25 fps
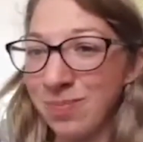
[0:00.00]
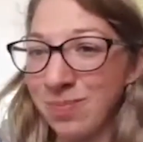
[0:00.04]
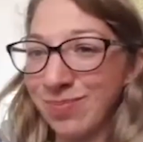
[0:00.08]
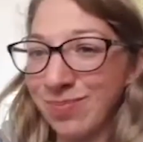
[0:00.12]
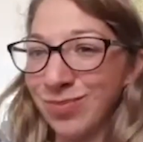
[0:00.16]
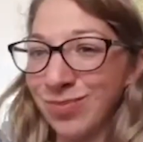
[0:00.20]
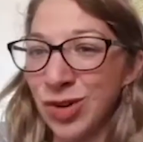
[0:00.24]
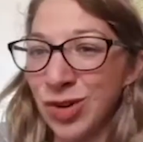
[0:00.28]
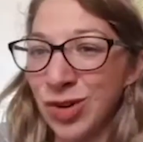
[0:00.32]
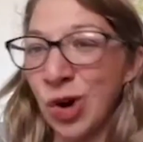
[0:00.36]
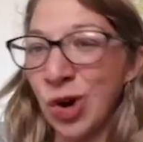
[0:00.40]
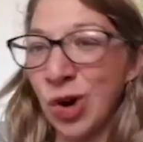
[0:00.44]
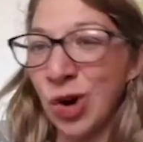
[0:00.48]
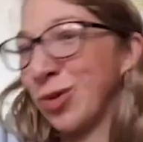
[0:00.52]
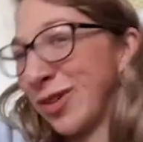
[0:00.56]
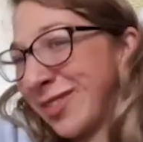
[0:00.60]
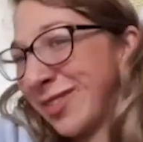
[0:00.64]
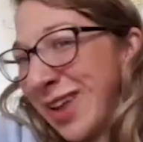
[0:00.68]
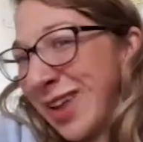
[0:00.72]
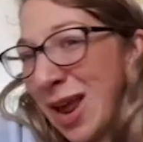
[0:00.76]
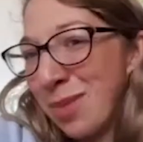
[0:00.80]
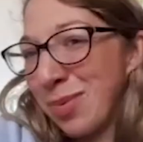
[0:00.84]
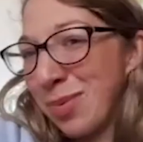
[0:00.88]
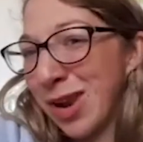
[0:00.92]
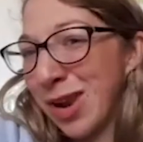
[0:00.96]
shoulder
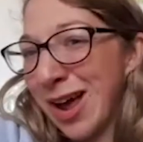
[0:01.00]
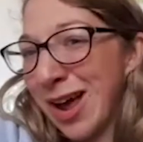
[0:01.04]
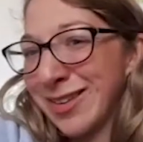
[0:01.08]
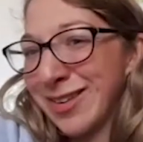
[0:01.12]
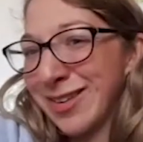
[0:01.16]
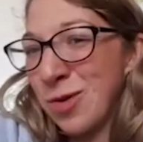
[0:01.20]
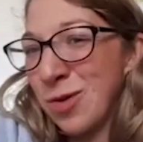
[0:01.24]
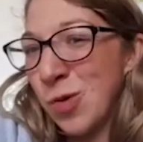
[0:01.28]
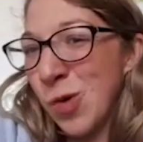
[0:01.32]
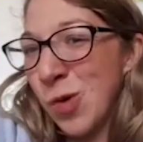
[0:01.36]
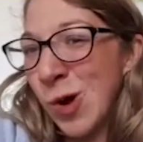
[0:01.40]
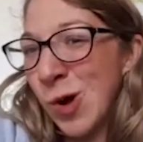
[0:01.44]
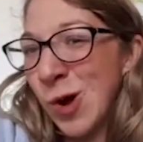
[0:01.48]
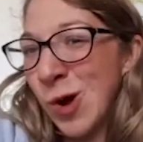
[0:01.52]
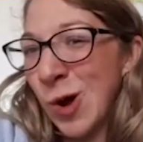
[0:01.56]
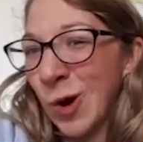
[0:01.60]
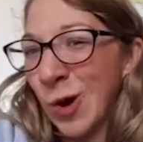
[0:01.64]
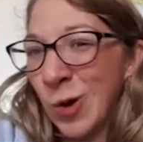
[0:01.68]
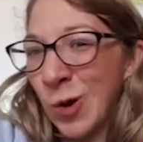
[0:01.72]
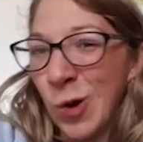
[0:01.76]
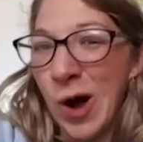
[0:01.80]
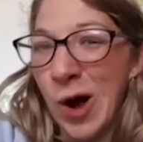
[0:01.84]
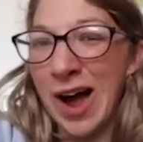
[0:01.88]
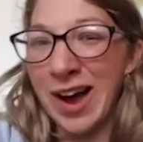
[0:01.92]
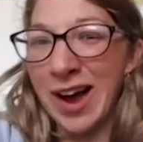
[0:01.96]
stabilizing
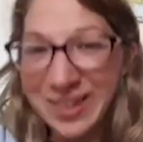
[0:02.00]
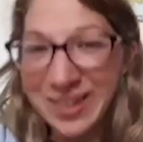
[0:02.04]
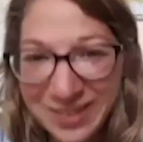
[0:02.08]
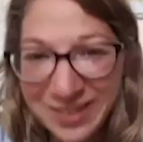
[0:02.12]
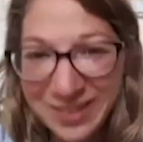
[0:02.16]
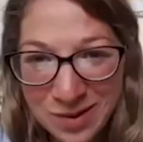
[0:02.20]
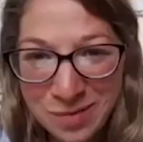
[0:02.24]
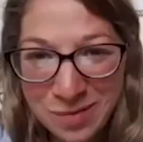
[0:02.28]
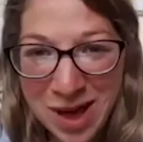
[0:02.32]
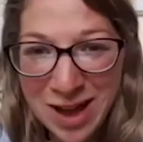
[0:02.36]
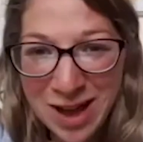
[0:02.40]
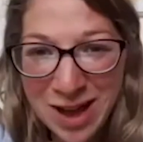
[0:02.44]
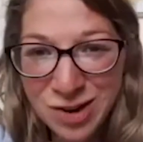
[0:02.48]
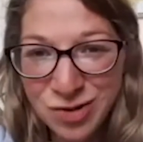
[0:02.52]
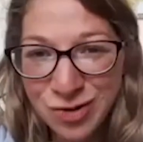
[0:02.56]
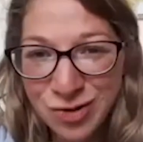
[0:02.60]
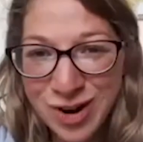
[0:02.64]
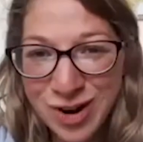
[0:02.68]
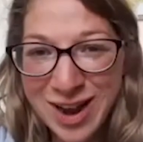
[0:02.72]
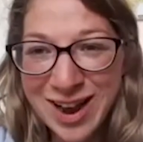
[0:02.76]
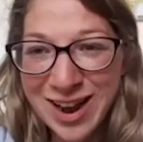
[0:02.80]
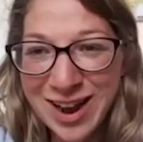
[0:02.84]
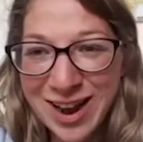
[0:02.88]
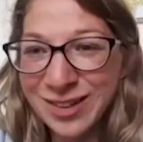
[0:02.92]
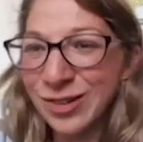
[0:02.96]
work or
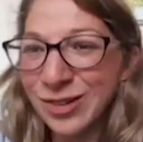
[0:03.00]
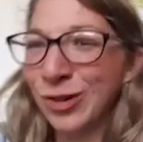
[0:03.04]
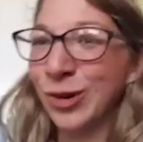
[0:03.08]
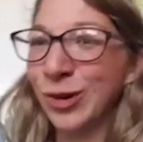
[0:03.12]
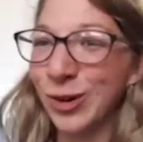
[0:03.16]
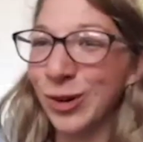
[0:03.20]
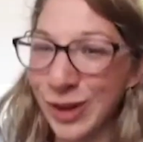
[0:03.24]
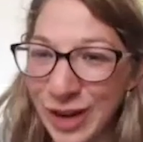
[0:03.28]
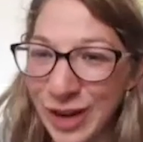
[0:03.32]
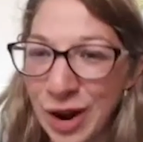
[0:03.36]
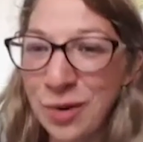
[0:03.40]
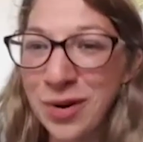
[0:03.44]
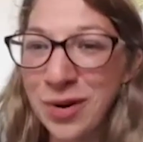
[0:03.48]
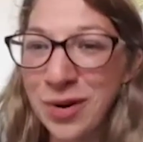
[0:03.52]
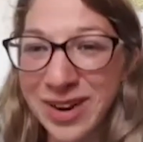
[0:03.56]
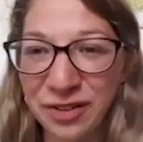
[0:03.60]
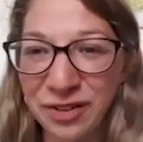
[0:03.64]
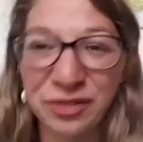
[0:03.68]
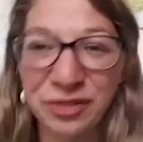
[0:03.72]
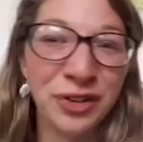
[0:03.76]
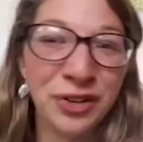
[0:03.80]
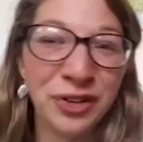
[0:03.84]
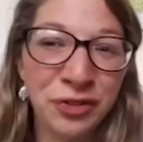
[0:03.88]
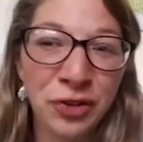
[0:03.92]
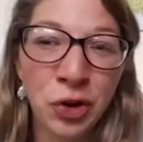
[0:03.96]
isometrics or a
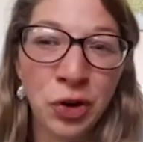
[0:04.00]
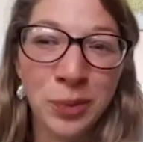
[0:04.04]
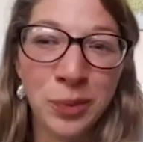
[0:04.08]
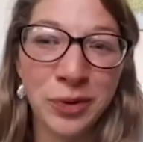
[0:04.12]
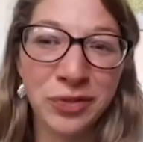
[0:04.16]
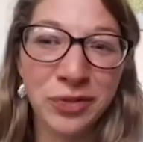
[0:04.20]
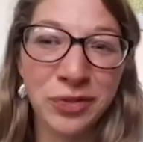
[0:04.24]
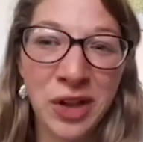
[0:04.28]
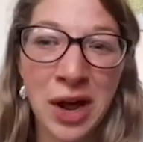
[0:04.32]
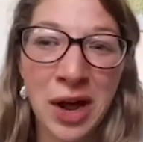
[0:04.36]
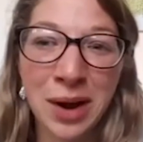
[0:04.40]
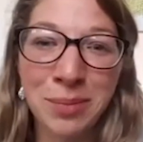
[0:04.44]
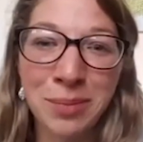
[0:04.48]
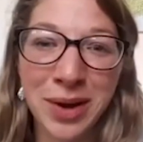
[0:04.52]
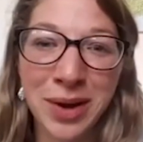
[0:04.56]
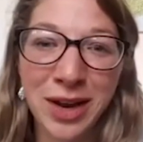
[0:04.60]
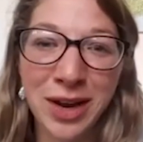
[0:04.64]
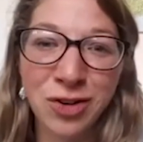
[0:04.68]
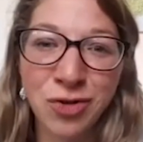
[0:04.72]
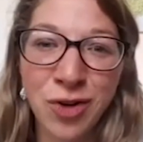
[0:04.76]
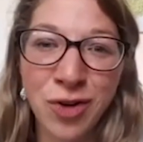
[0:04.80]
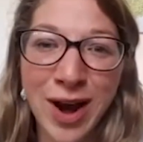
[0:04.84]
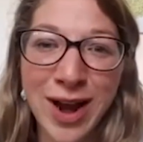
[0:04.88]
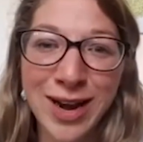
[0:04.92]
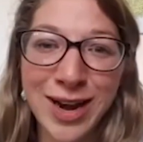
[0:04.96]
different form of
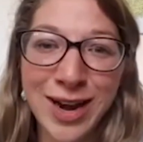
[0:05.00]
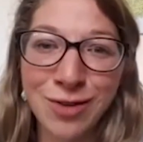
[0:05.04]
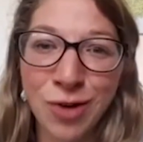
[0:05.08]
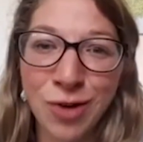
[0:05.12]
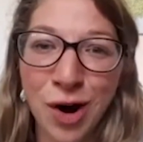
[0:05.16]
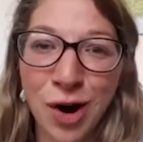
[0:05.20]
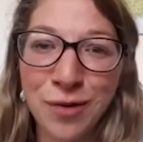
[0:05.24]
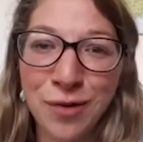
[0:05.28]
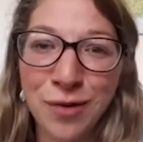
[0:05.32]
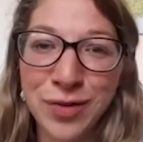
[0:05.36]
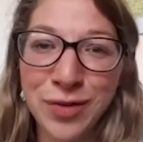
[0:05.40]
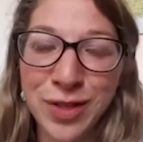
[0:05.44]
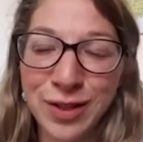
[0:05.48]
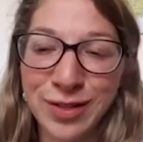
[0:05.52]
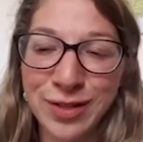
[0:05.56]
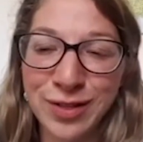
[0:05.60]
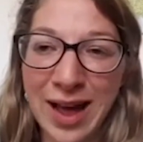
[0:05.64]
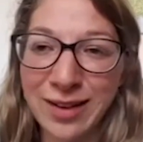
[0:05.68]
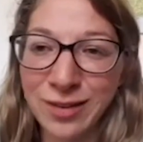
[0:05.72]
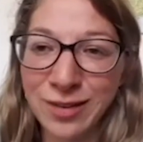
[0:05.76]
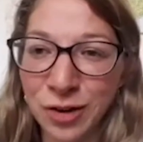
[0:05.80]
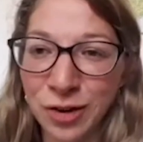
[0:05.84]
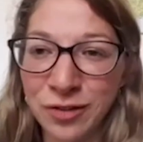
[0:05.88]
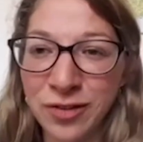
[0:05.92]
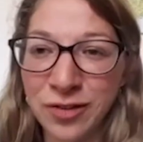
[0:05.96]
climbing training rather than
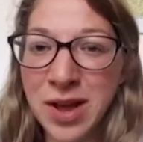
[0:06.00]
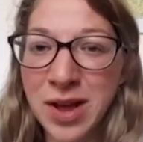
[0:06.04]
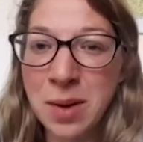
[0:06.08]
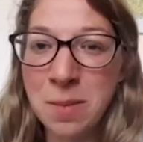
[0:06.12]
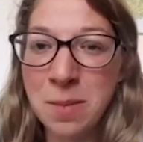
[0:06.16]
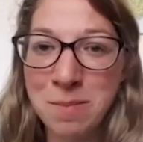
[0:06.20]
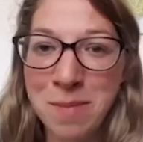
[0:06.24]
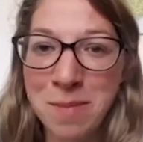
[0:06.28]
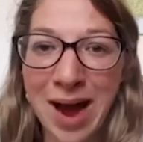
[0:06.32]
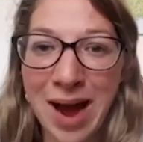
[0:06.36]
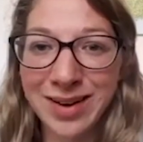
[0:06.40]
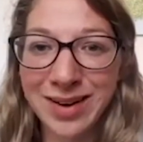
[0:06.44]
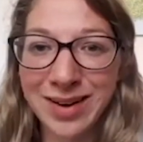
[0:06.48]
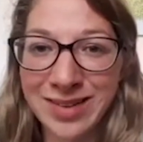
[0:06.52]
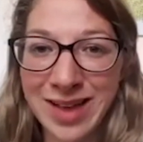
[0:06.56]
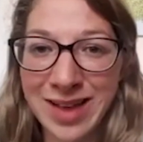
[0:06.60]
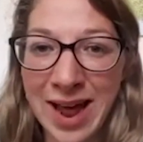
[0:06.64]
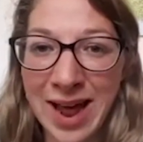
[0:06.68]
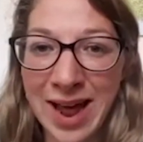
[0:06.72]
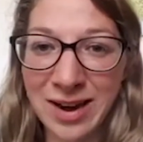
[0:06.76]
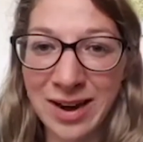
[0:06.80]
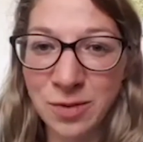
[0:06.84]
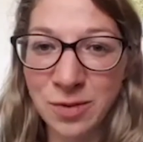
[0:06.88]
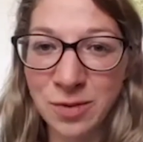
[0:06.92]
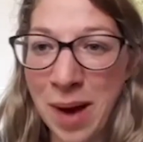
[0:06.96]
that sort of max
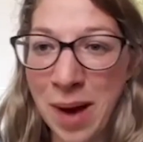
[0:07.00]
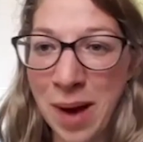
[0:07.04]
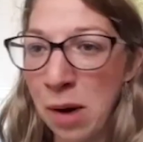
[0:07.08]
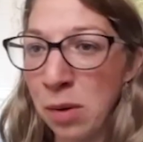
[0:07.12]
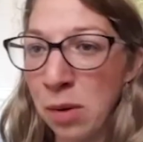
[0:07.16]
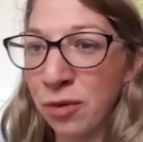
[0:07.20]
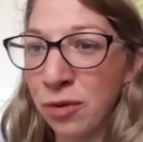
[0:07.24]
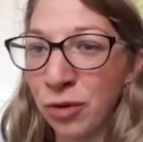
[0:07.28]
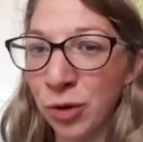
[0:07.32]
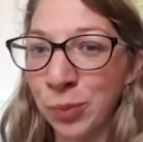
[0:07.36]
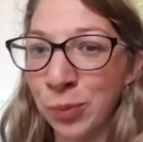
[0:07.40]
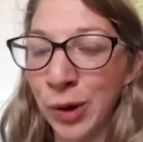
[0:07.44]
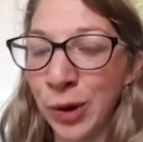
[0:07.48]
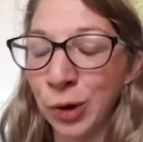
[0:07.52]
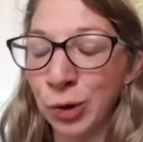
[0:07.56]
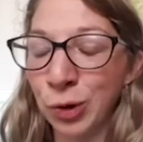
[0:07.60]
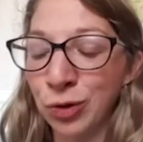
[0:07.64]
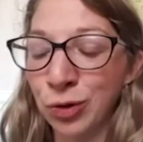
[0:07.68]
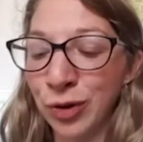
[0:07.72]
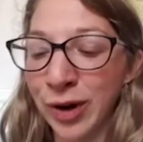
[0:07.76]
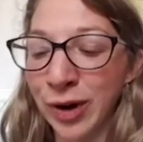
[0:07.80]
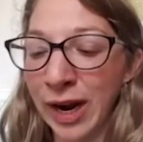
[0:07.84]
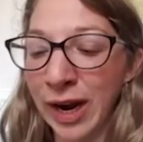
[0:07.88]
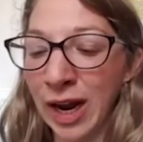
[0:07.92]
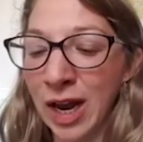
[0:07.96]
end powerful
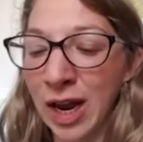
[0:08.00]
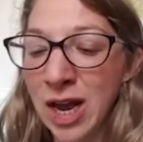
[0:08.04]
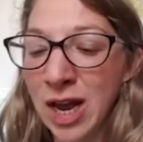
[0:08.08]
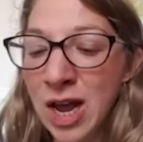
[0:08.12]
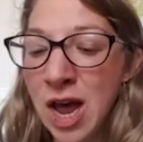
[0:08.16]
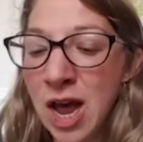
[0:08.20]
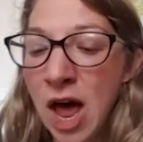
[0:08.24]
bouldering.